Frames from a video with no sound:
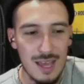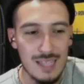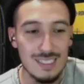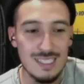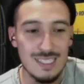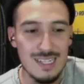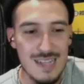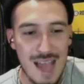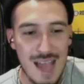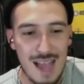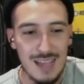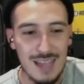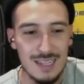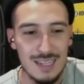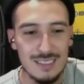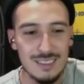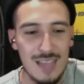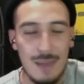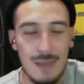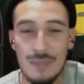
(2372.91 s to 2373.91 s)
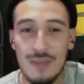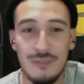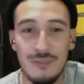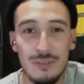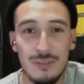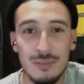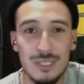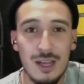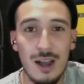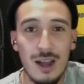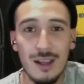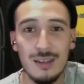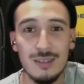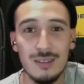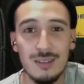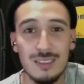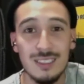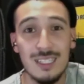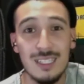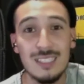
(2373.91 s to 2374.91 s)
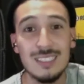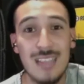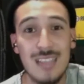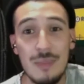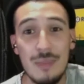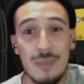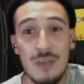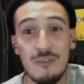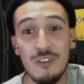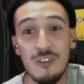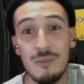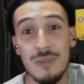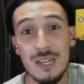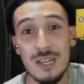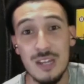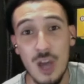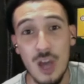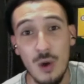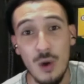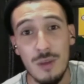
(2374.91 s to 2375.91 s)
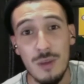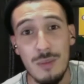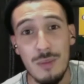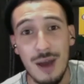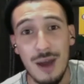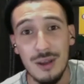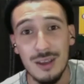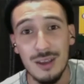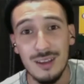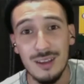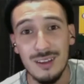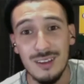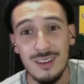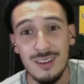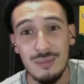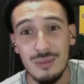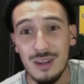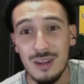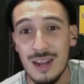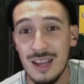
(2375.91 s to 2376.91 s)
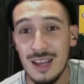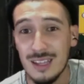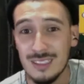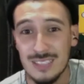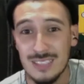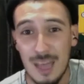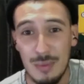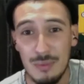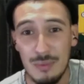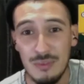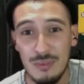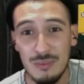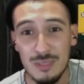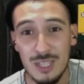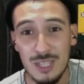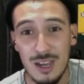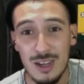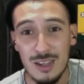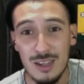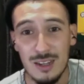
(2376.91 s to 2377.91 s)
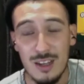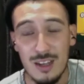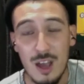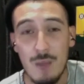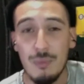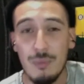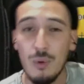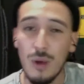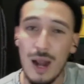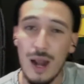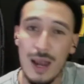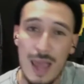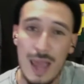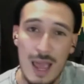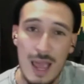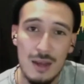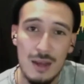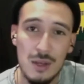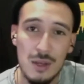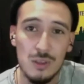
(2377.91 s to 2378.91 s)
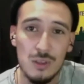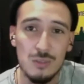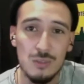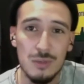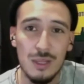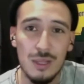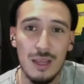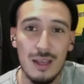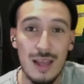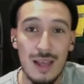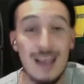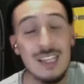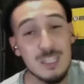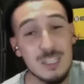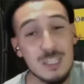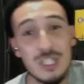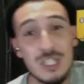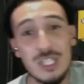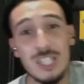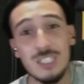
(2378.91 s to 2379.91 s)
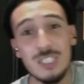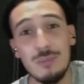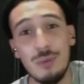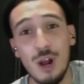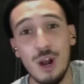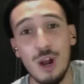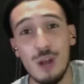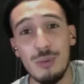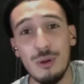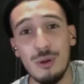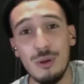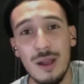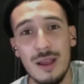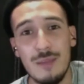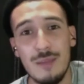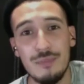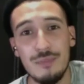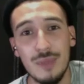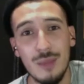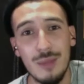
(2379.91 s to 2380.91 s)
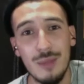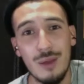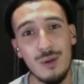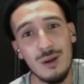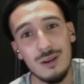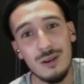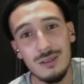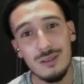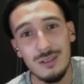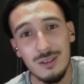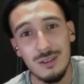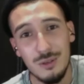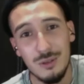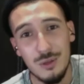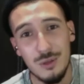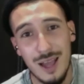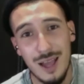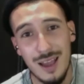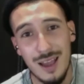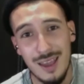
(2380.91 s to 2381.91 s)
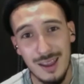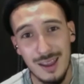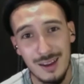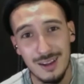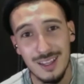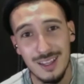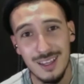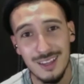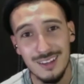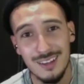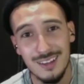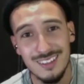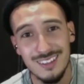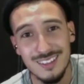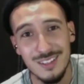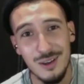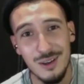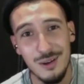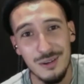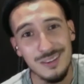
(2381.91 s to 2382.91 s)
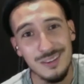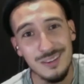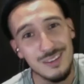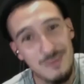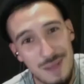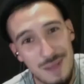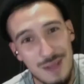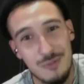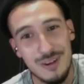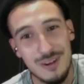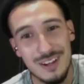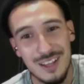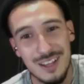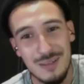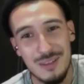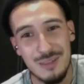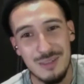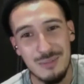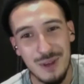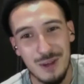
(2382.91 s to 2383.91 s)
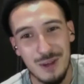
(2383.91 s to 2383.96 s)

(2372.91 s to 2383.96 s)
It's not gonna stop them from talking. It's gonna stop them from me knowing about it, but it ain't gonna stop them from talking. But what I can do is be like, especially as a barber, right? I'm like, well, you got hair, kid, so you might want to come to the barber.